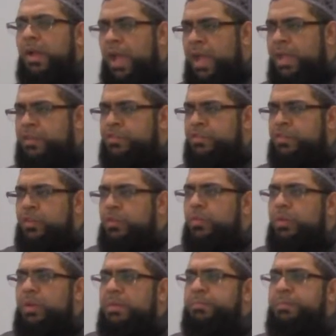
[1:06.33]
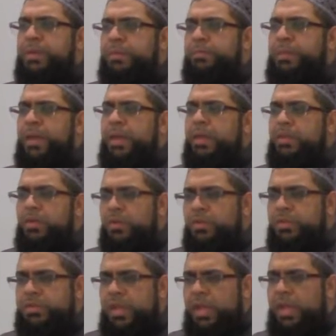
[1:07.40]
As you will prepare
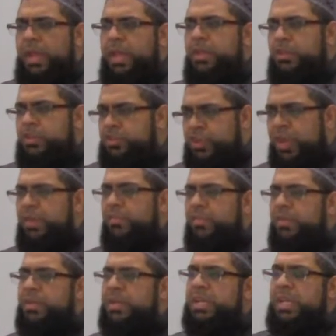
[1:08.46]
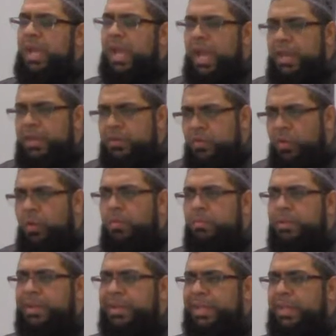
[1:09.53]
your day generally and
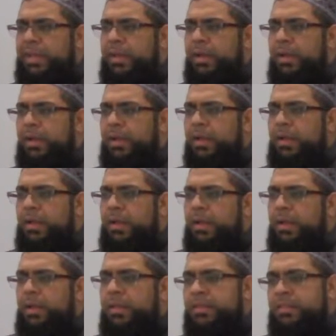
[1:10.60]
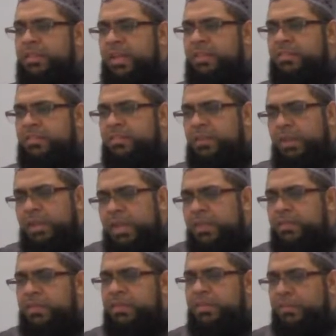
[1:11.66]
normally, that's
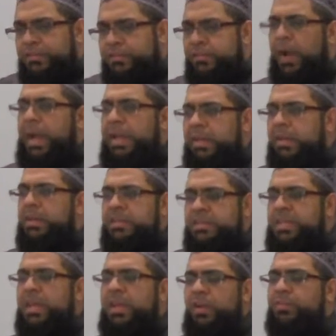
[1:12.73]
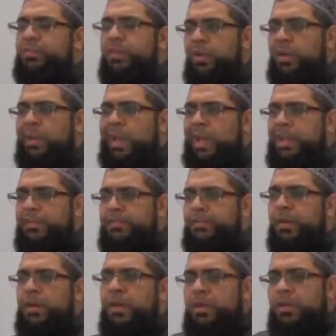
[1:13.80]
even the final day of your life,
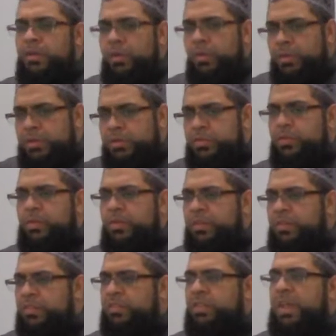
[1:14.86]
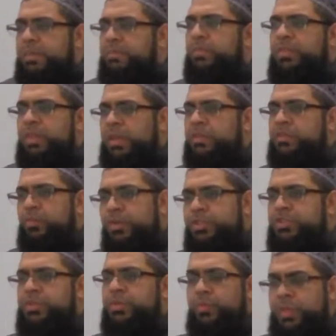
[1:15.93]
you will do the same things
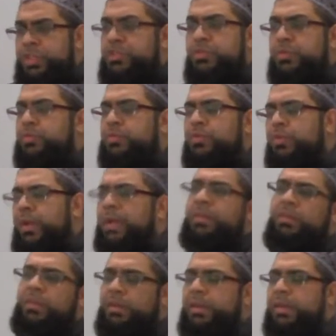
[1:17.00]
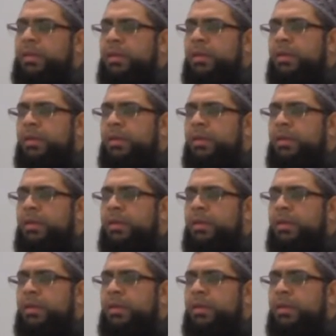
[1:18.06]
which you do regularly.